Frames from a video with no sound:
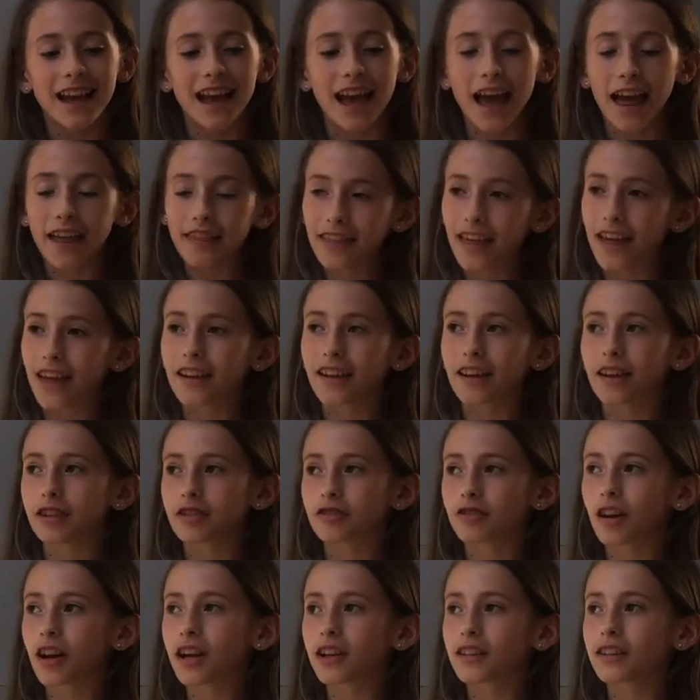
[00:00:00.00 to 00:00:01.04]
And then I
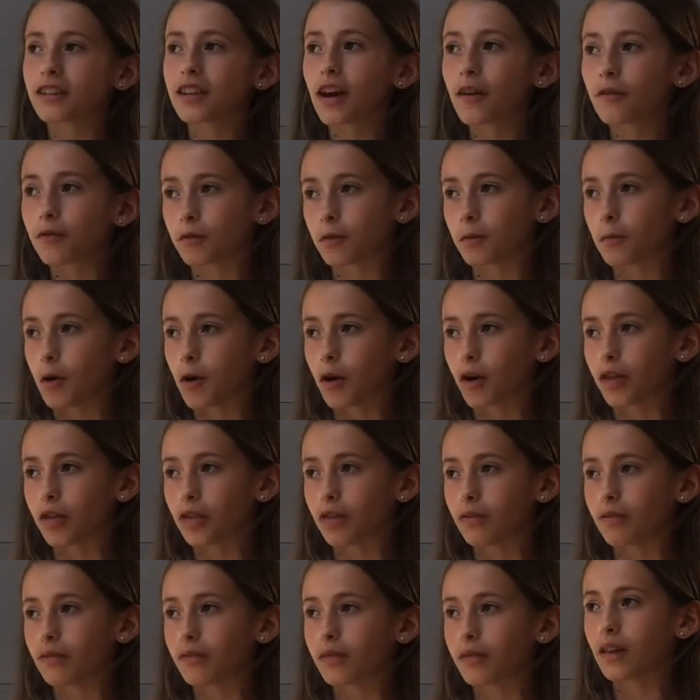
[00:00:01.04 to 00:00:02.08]
tried another one,
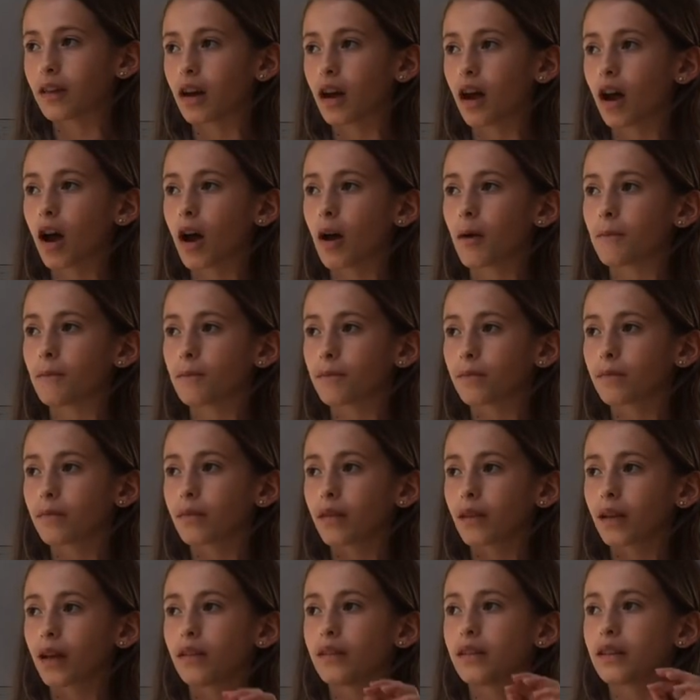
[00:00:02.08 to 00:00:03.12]
and
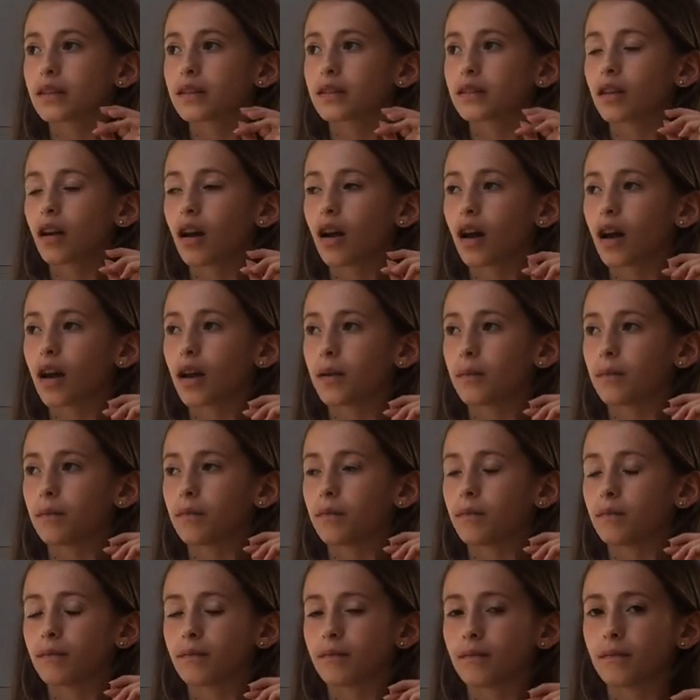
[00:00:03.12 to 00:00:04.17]
this time
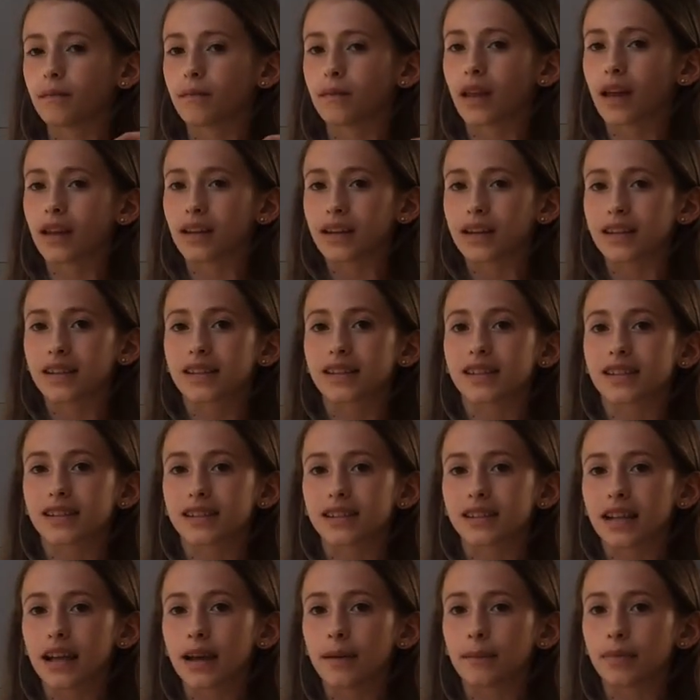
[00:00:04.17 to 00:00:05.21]
then it
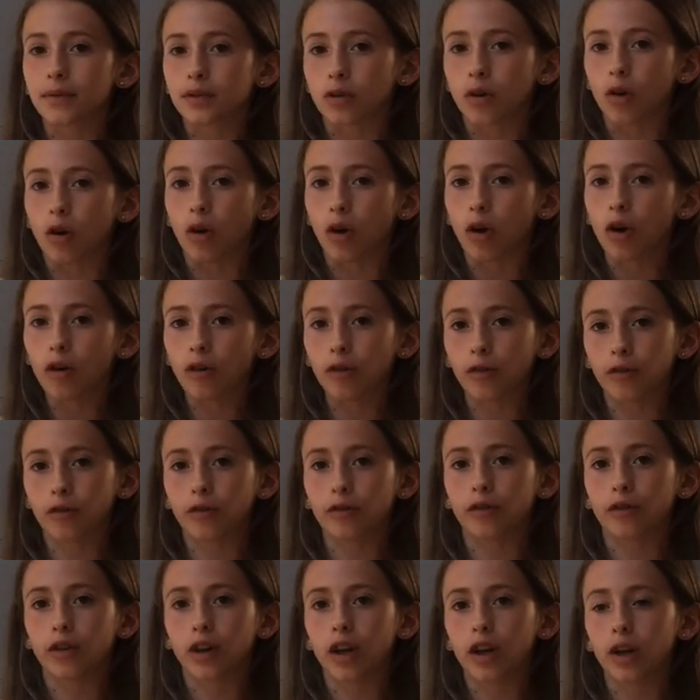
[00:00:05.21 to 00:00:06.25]
slipped off
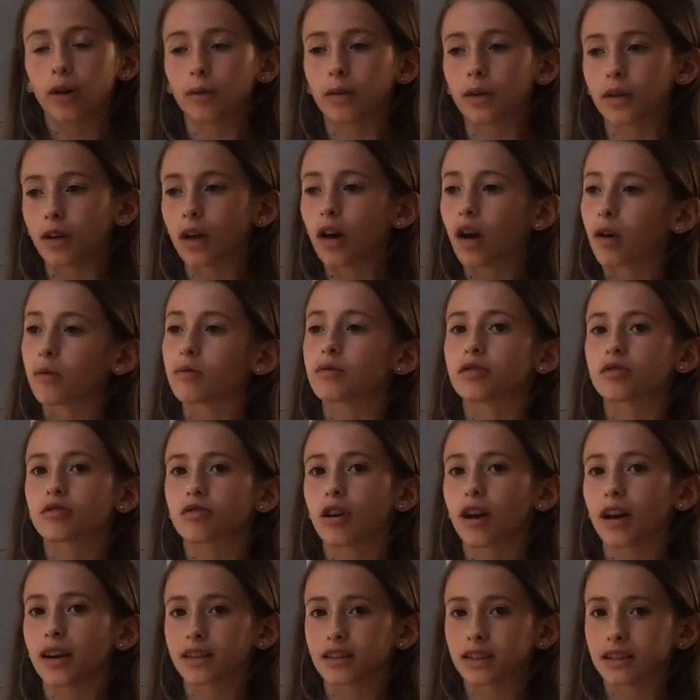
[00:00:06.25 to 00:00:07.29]
when I was
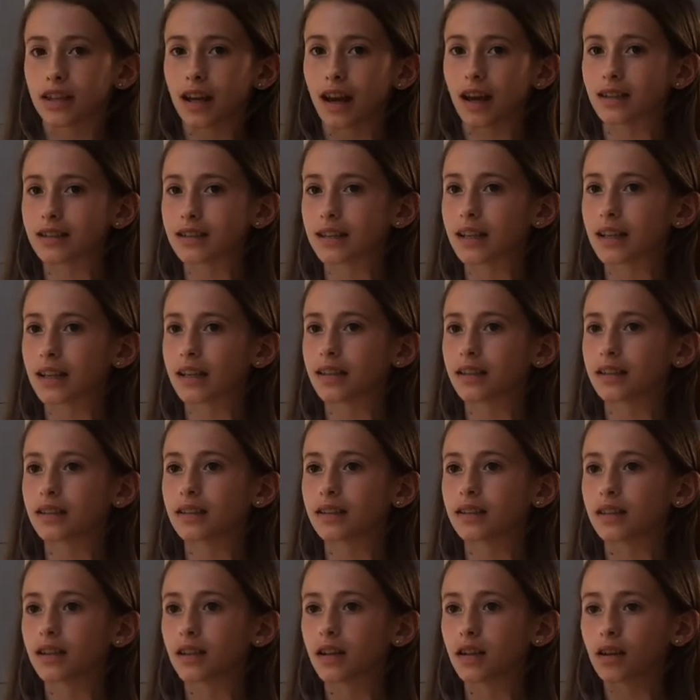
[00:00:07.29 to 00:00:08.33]
trying to cut it
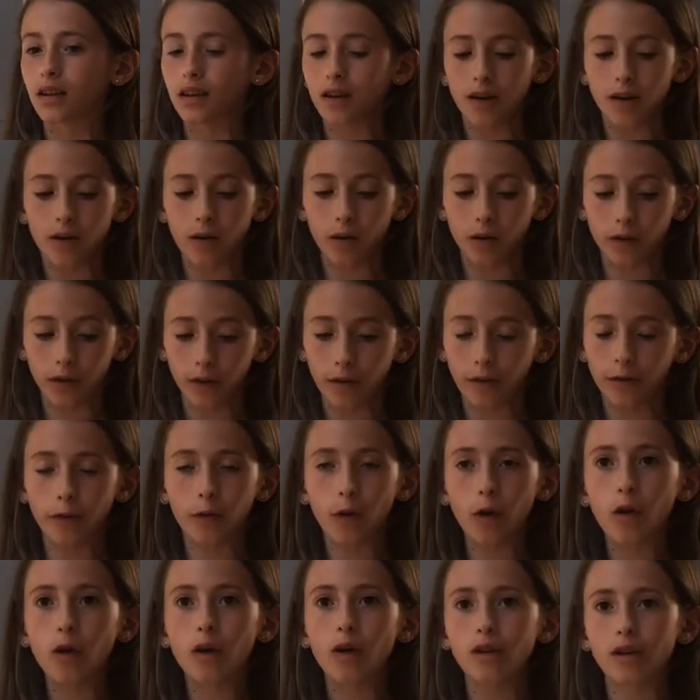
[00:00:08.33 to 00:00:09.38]
on the
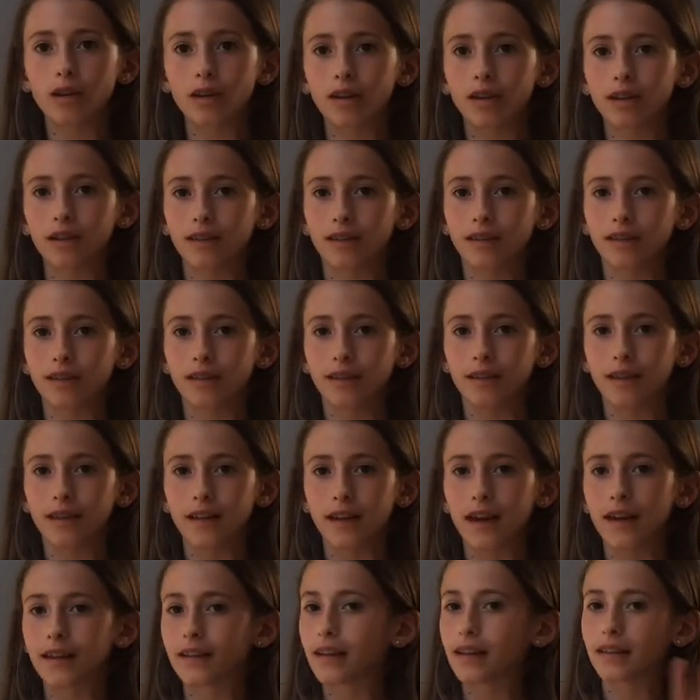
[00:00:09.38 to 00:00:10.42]
fork,
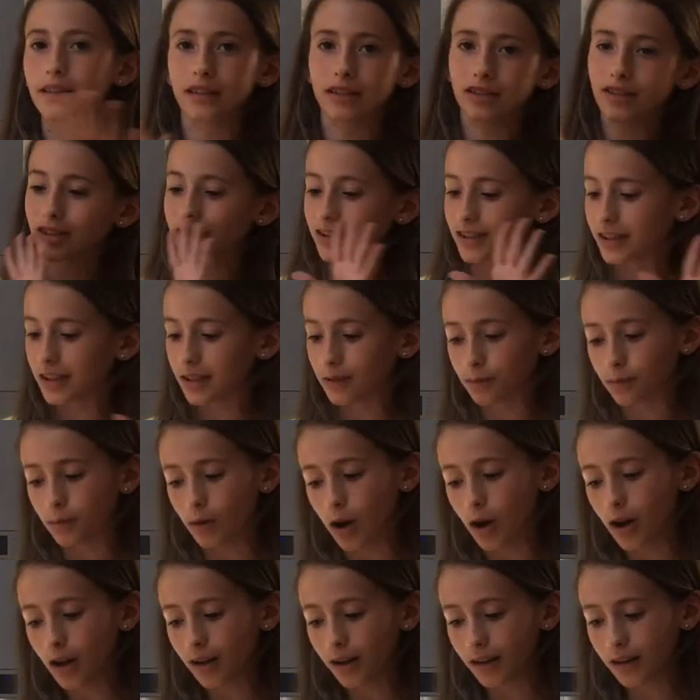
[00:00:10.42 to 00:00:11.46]
and then it just didn't
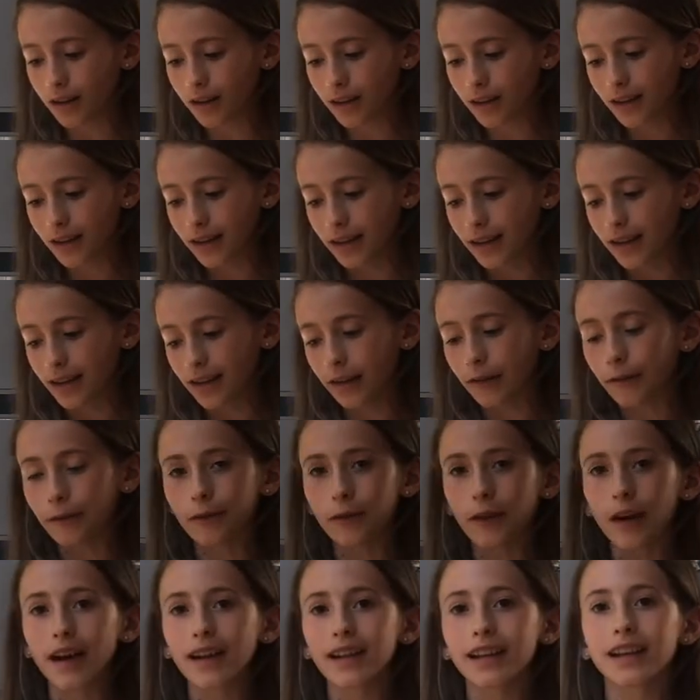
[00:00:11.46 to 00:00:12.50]
work. And then
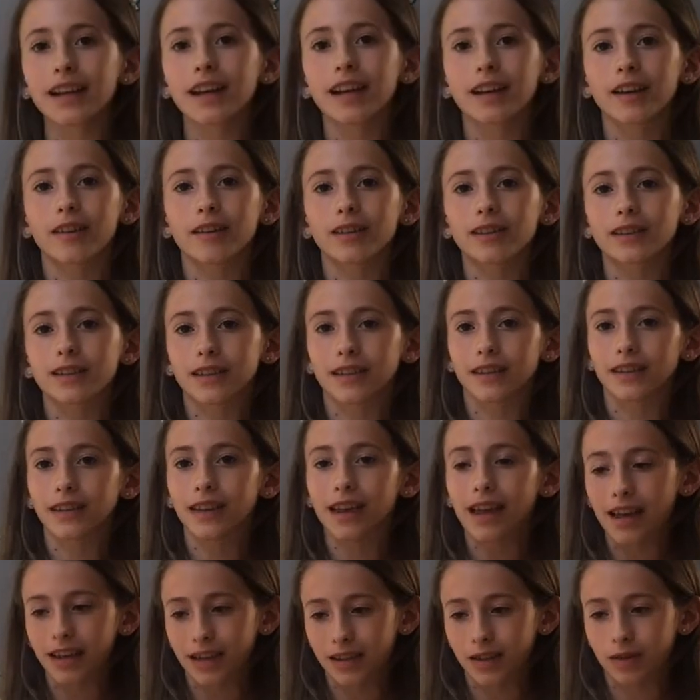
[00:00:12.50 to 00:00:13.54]
finally I got to
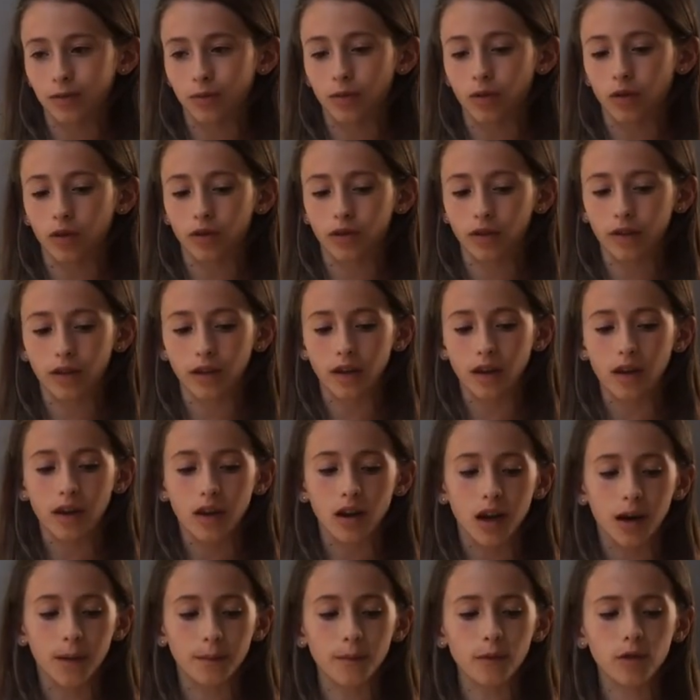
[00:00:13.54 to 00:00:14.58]
this one.
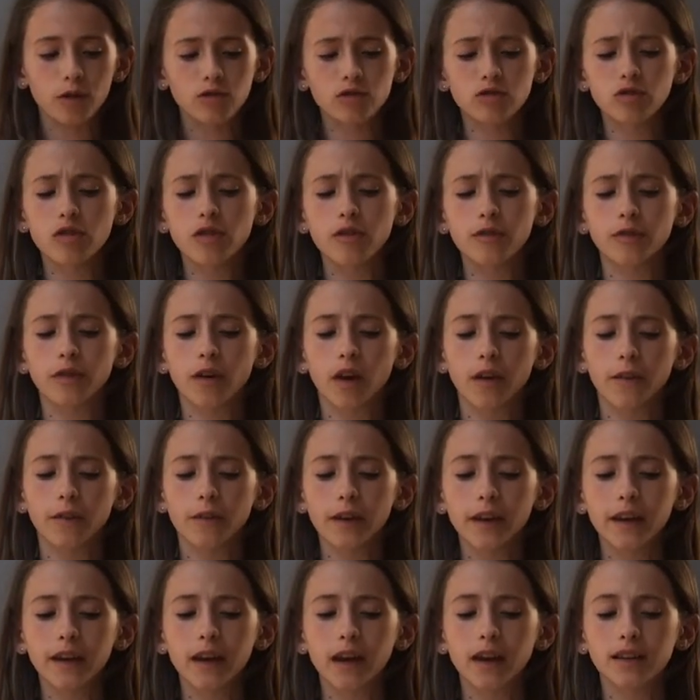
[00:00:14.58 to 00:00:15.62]
I'm not sure I
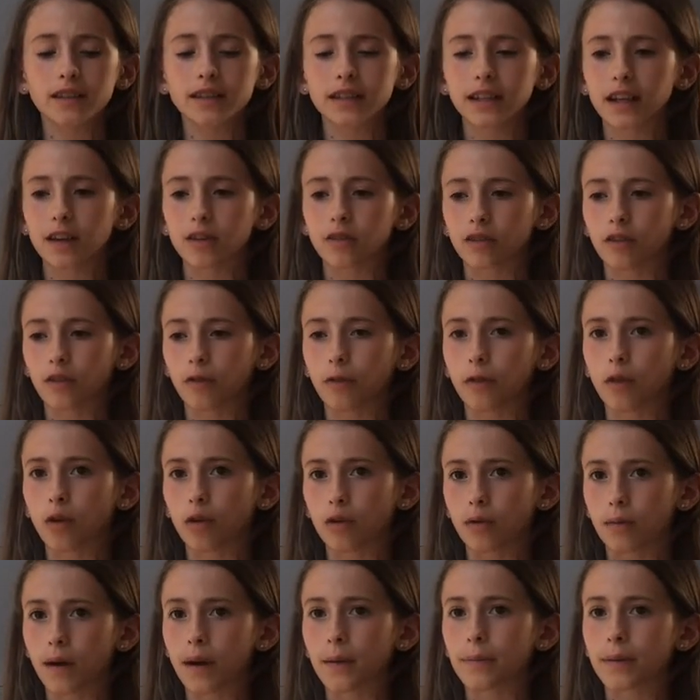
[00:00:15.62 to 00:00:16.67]
think cutting it on the fork
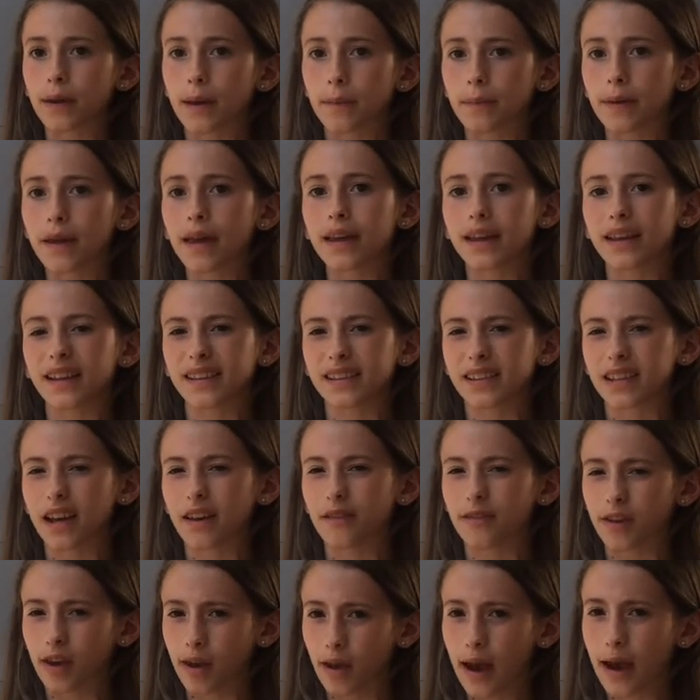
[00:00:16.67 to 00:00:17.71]
might be a bit easier if
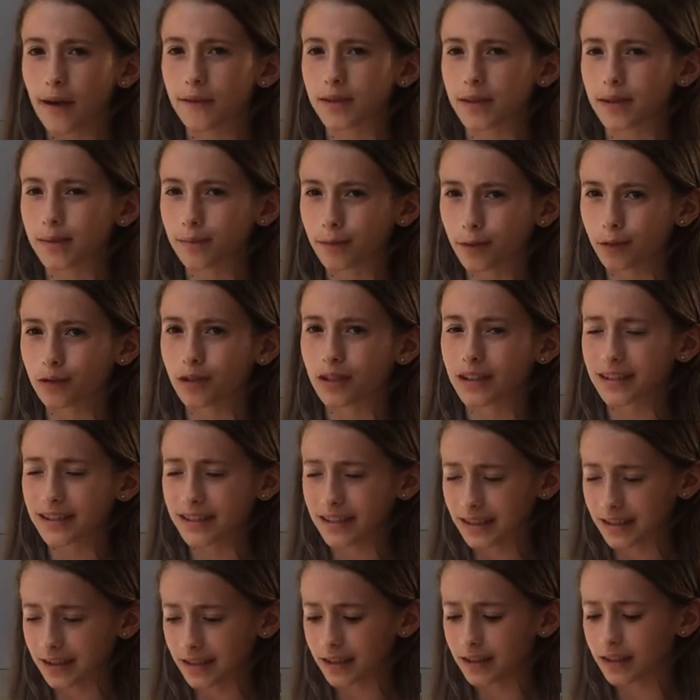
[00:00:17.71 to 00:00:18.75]
you have smaller
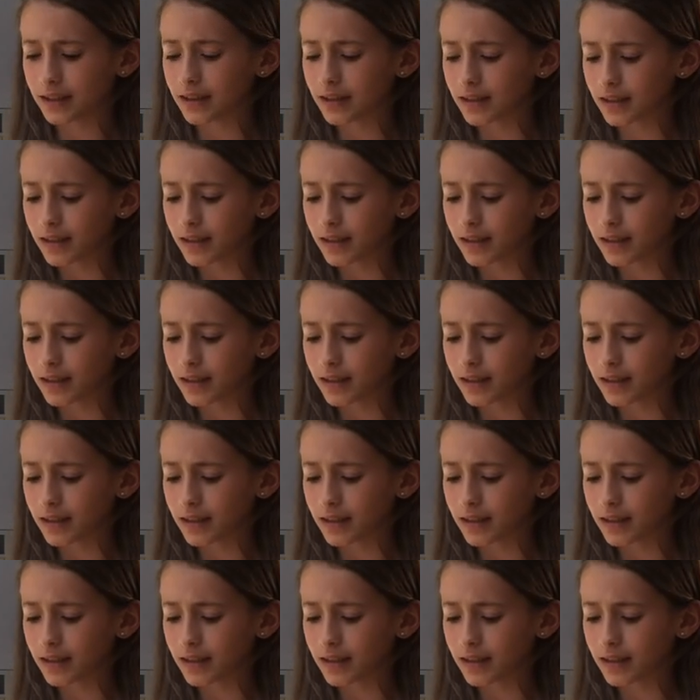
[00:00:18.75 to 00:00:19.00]
scissors.